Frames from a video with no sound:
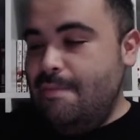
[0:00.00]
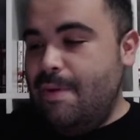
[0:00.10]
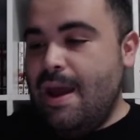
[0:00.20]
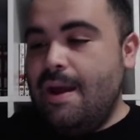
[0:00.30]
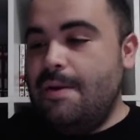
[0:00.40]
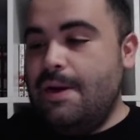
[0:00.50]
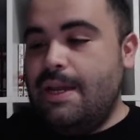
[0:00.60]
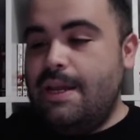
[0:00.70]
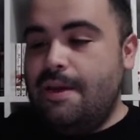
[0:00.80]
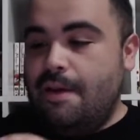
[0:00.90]

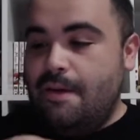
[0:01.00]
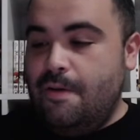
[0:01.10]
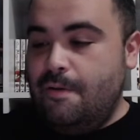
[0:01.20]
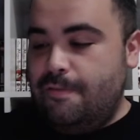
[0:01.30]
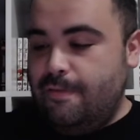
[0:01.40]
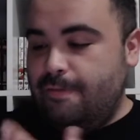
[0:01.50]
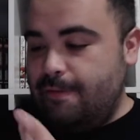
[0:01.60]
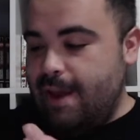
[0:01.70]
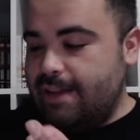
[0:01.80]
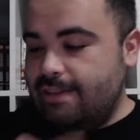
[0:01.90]
parody of
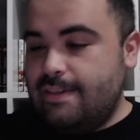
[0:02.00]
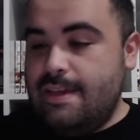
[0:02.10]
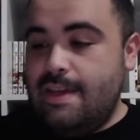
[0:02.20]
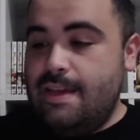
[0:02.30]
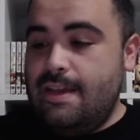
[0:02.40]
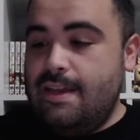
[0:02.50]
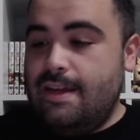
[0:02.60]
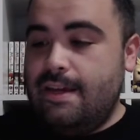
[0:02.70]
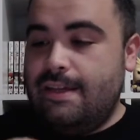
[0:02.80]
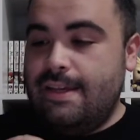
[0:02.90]
fantasy
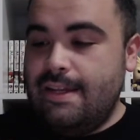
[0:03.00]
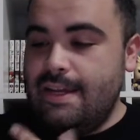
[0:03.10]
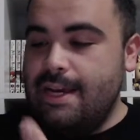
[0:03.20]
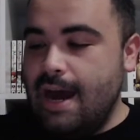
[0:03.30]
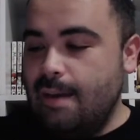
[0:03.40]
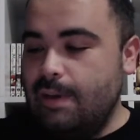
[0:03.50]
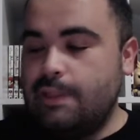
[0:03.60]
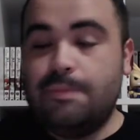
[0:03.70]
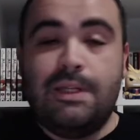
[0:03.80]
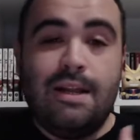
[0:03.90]
uh, kiddie
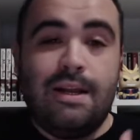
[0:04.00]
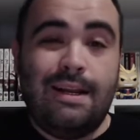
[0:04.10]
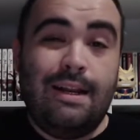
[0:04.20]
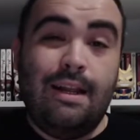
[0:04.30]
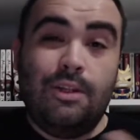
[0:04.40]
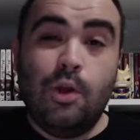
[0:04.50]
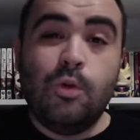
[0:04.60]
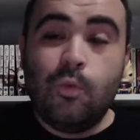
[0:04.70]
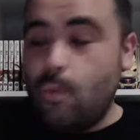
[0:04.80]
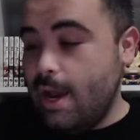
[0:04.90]
comics but done in an
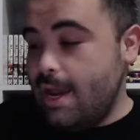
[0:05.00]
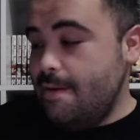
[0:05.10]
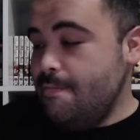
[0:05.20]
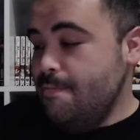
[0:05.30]
adult way,